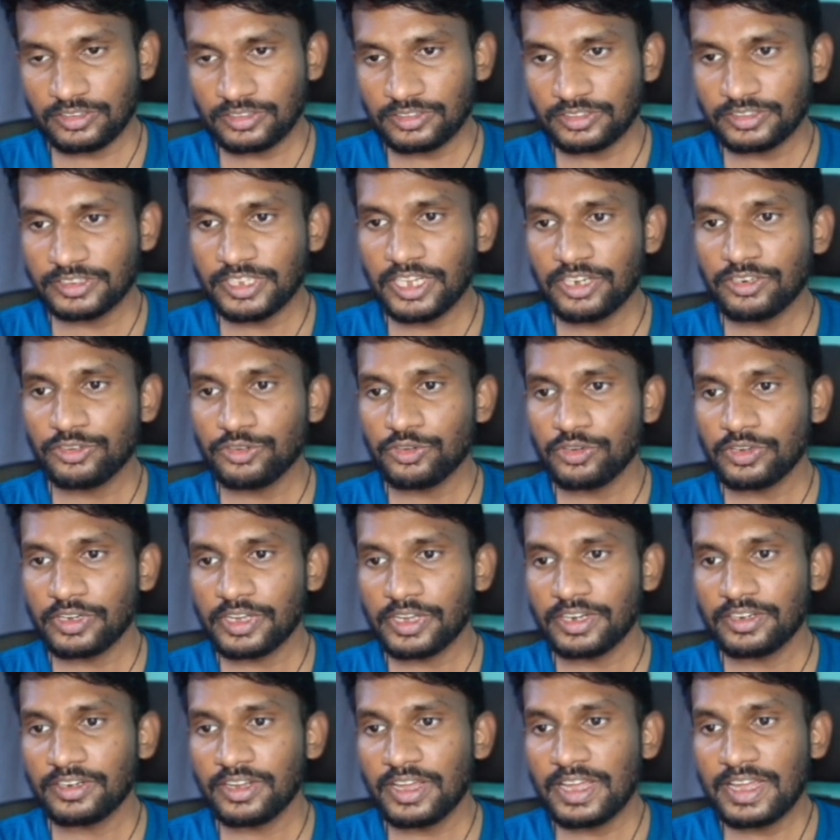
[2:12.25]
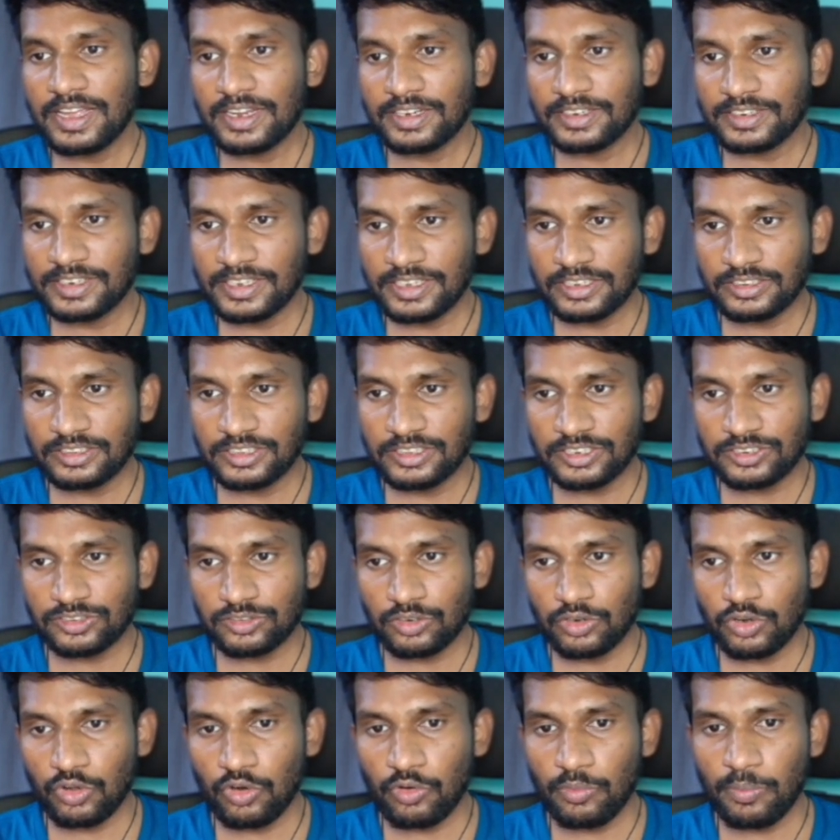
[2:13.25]
then you can tick
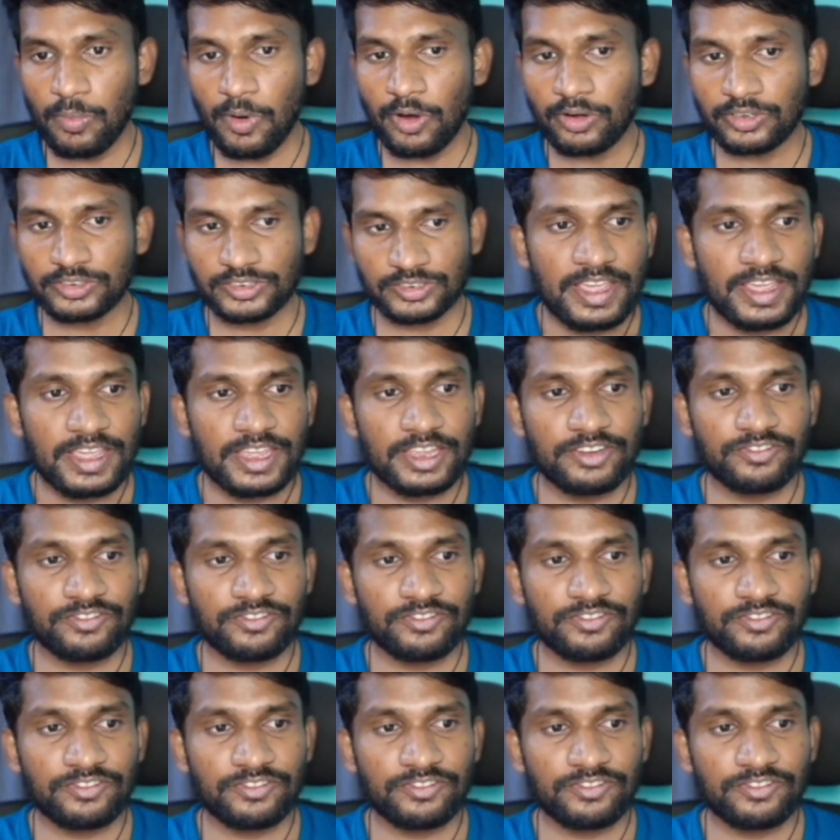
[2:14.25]
this no box.